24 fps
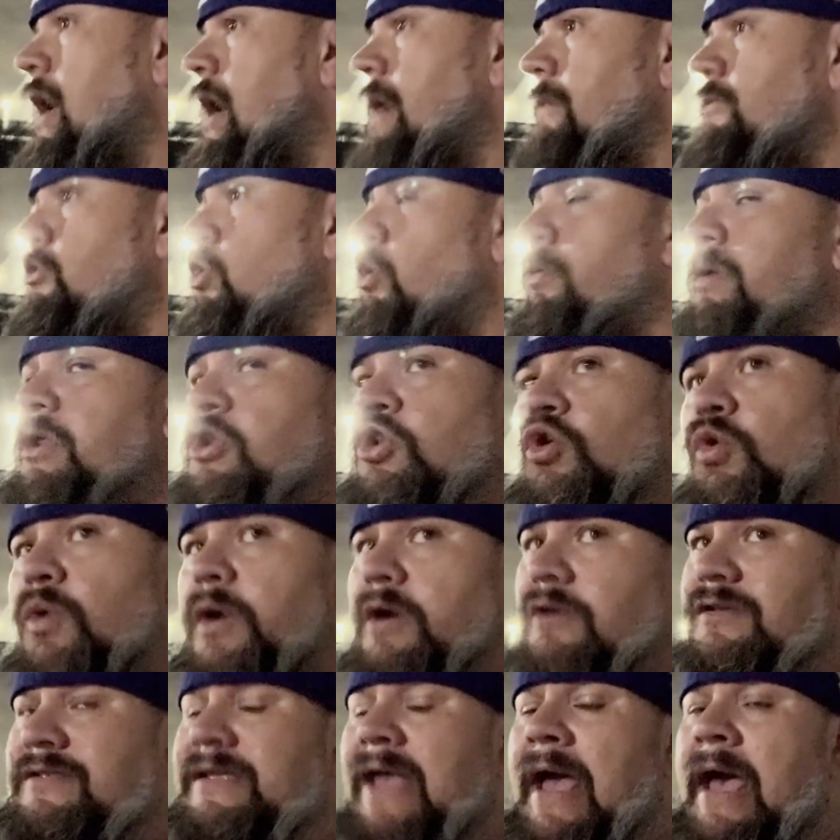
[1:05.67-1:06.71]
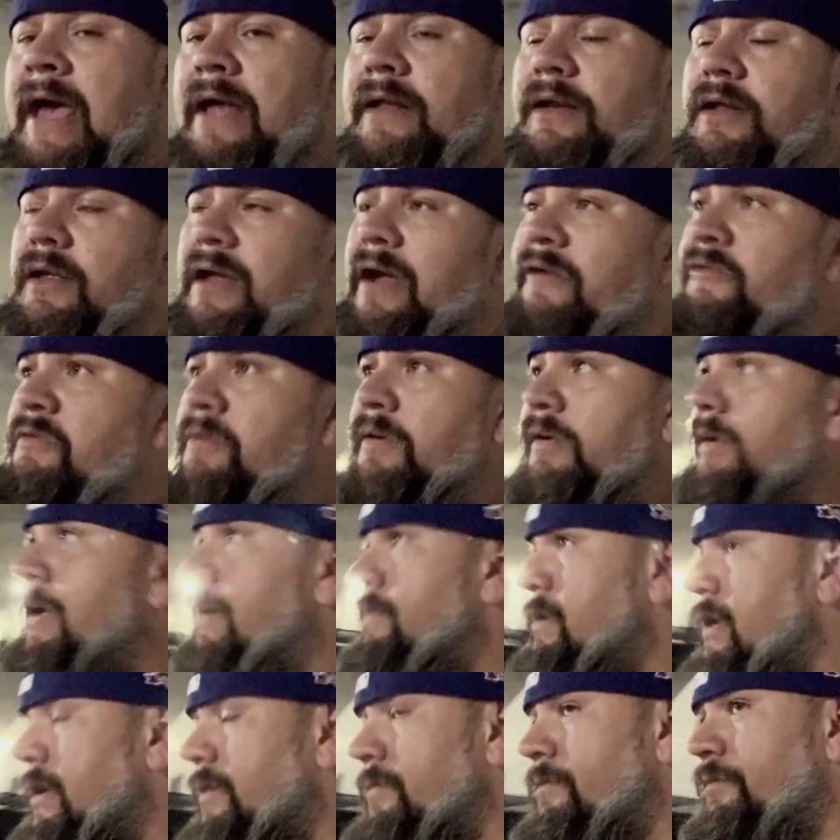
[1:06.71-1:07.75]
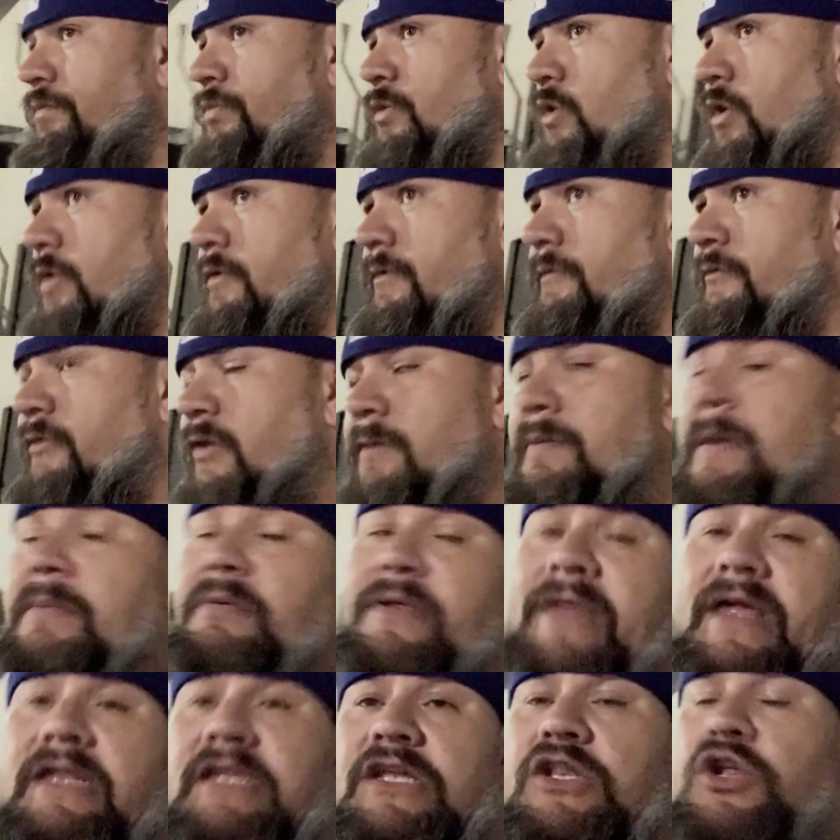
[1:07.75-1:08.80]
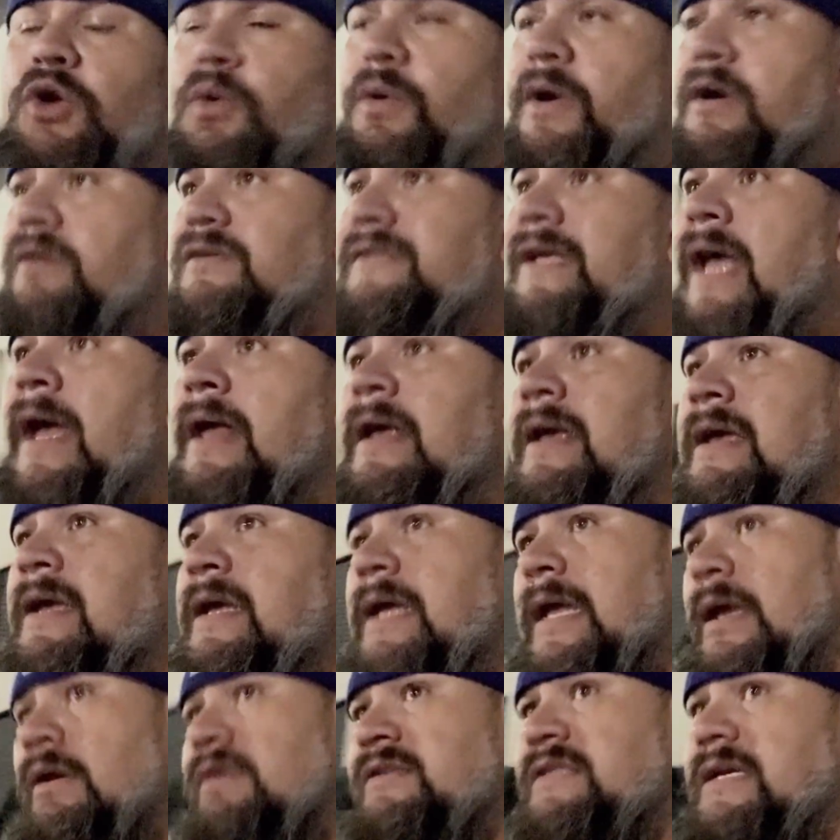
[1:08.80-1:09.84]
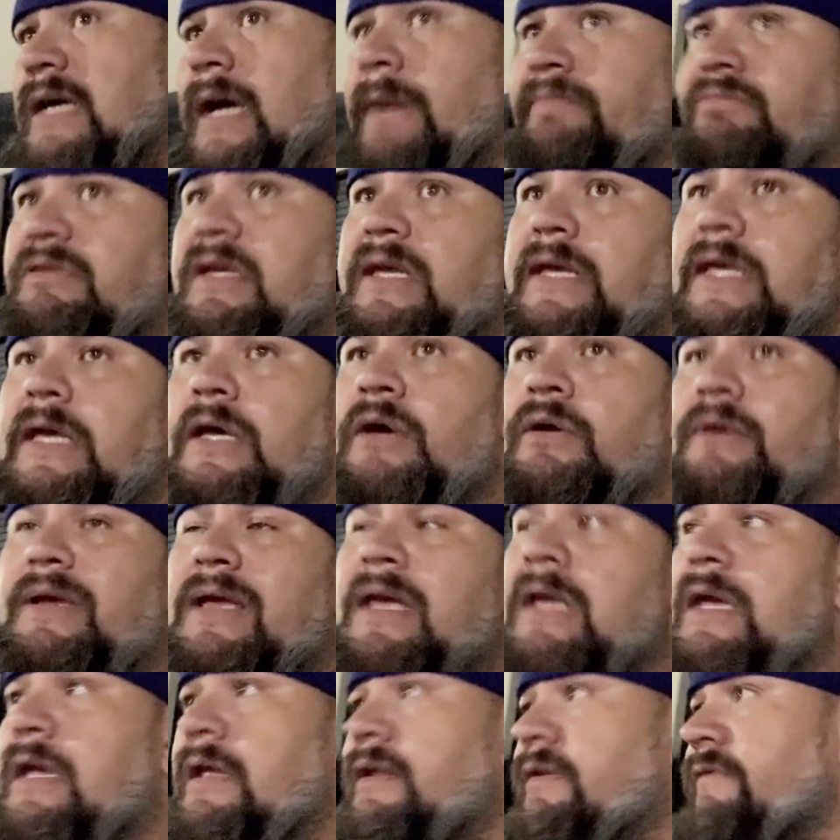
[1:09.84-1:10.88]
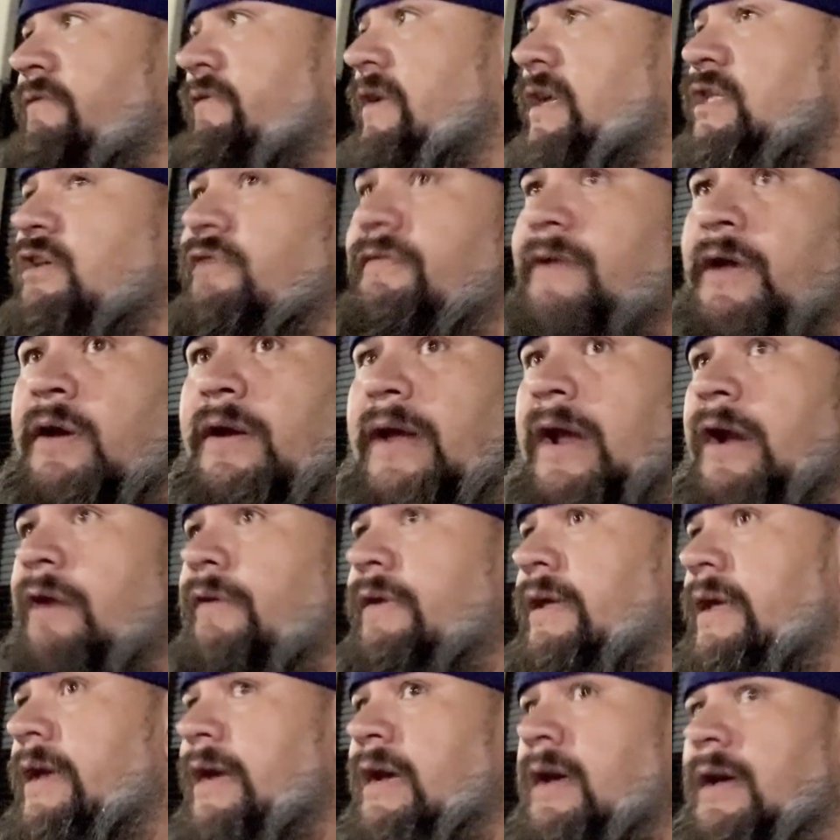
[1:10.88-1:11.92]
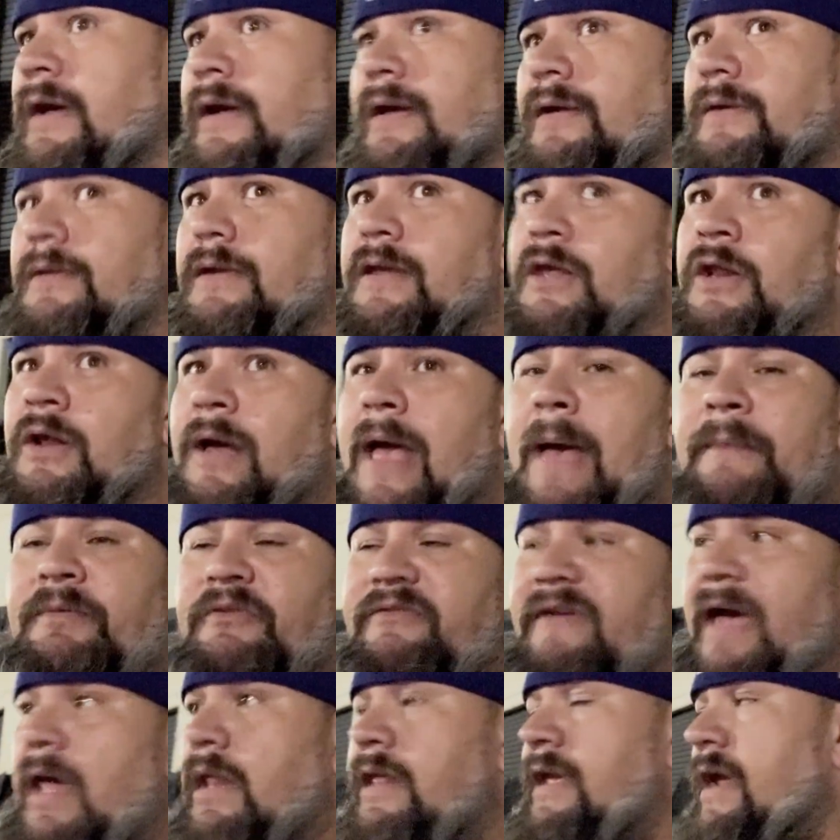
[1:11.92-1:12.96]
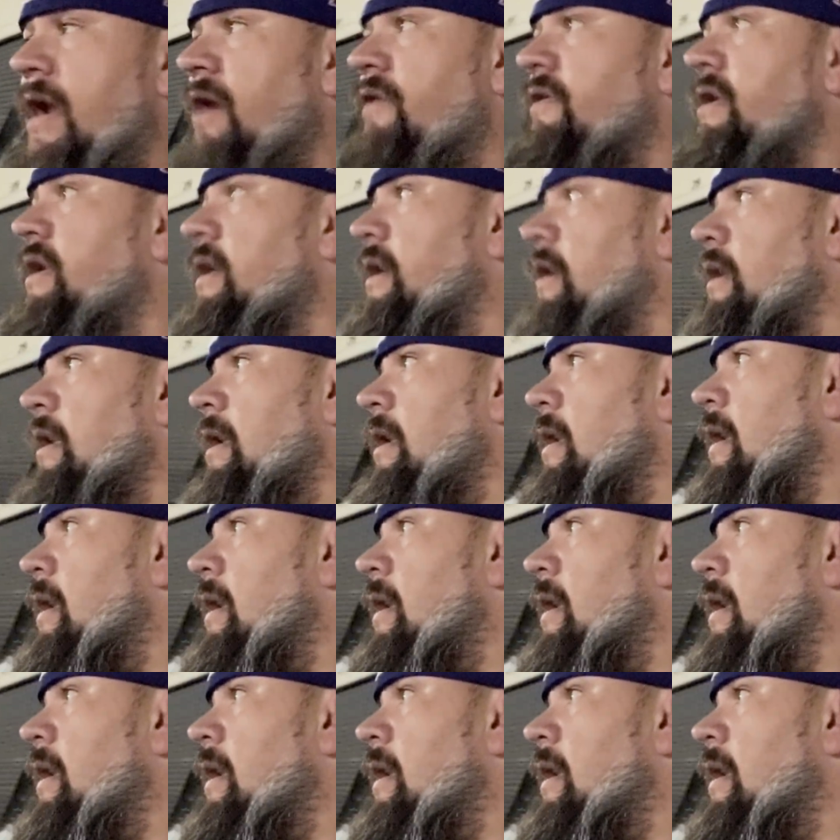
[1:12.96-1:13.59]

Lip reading: Nobody knew where it was at. For the people that didn't know where it was at, it was up the hill in Victorville area, Apple Valley area.